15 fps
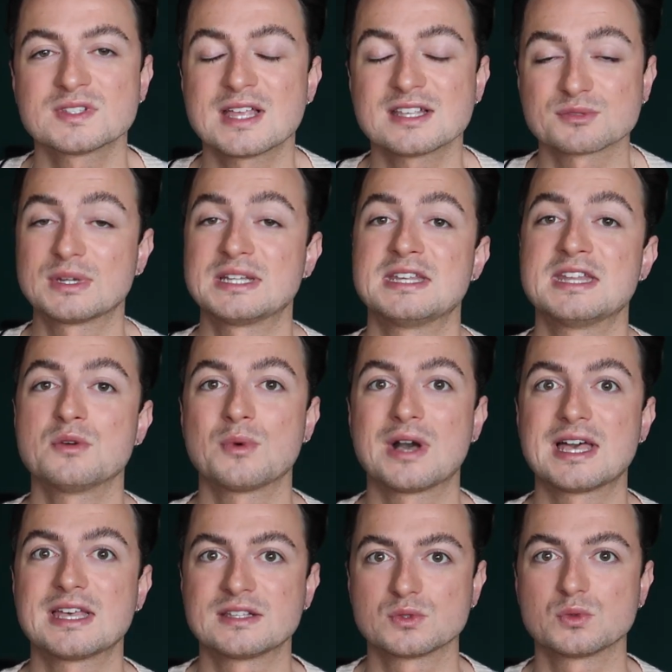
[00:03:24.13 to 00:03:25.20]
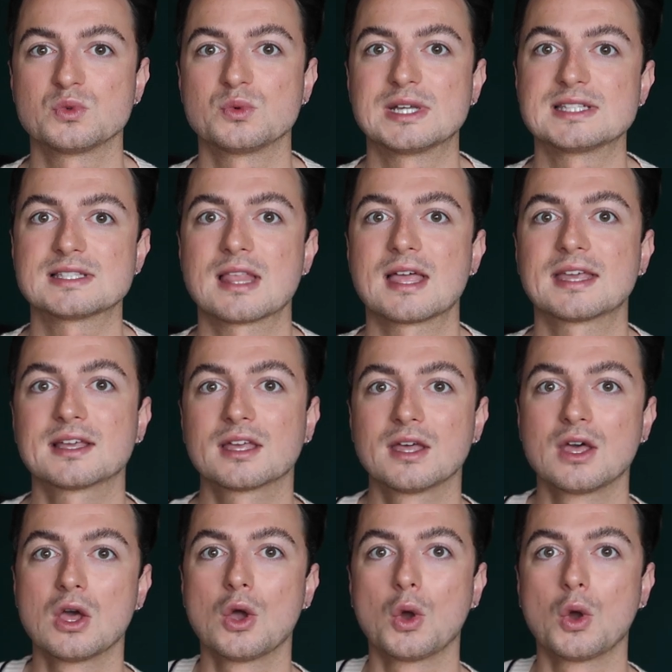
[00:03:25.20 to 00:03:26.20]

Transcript: So that's why knitwear is always like,